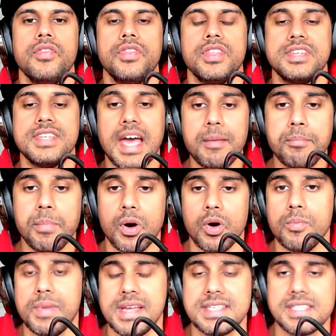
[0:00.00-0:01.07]
the
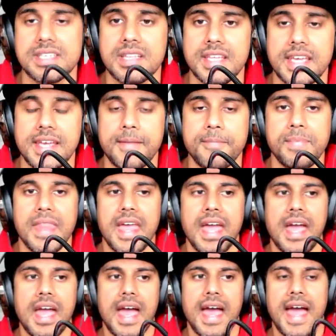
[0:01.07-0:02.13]
tempo, basically
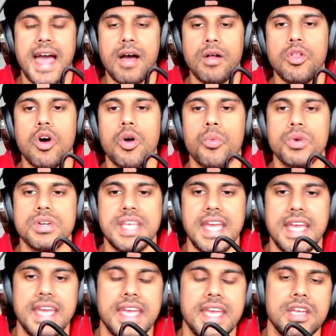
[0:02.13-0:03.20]
how long we're
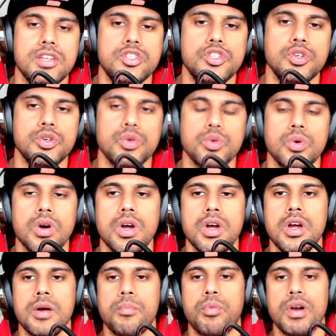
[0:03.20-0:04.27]
taking to
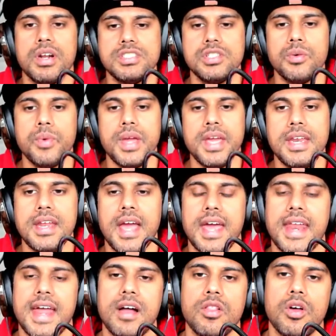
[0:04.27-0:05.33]
press the weight
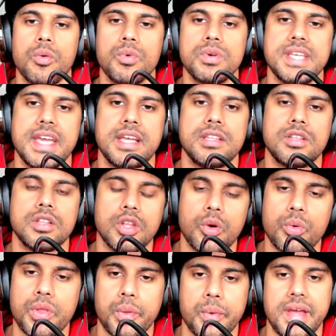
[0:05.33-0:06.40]
and how long we're taking to
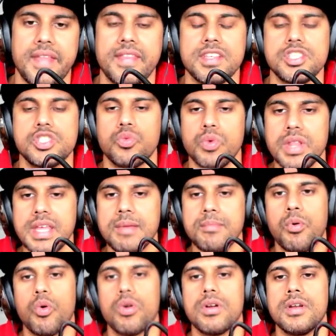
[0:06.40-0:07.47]
lower the weight. And this is really
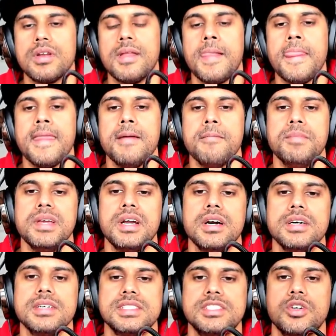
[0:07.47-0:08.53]
important
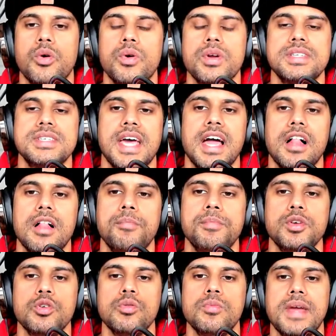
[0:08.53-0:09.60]
because it's going to help
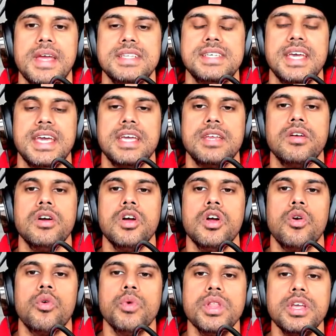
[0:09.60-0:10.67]
you maintain
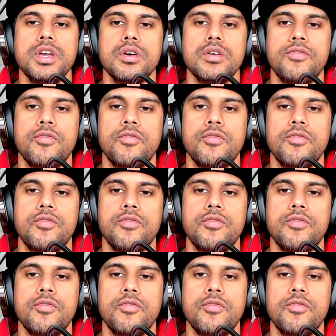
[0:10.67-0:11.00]
really good